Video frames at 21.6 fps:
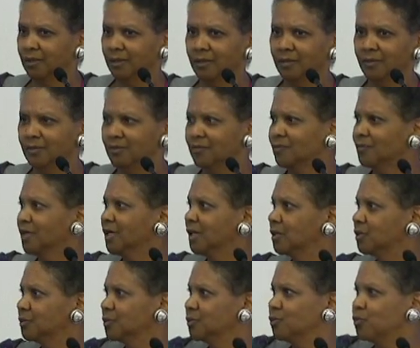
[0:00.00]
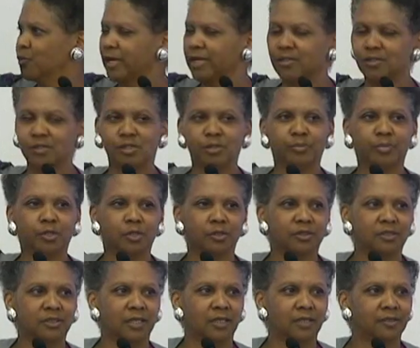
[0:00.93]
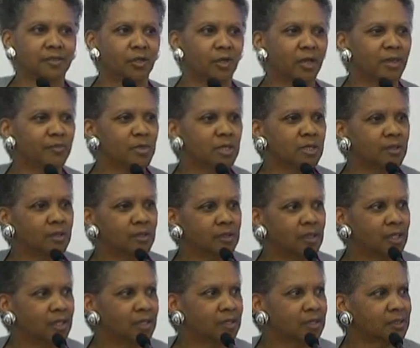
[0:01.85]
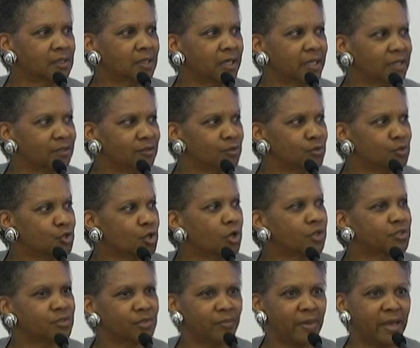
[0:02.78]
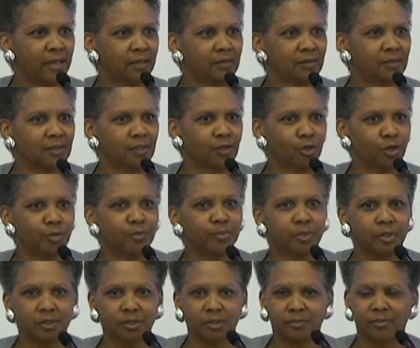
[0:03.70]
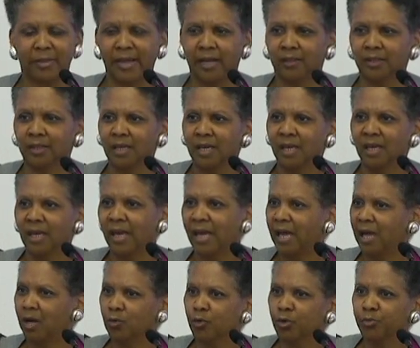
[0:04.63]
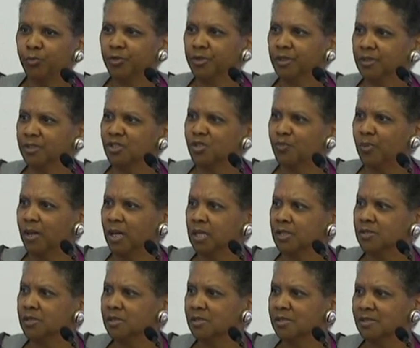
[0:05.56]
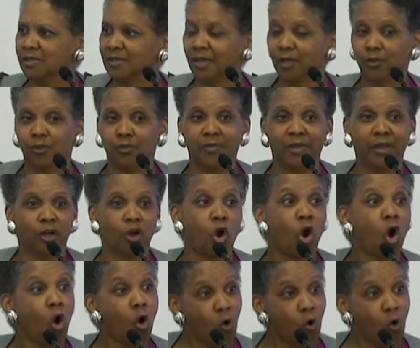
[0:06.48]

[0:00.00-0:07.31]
And we raised the book, Naomi Klein talks about it in her book, about how we're putting these policies together that are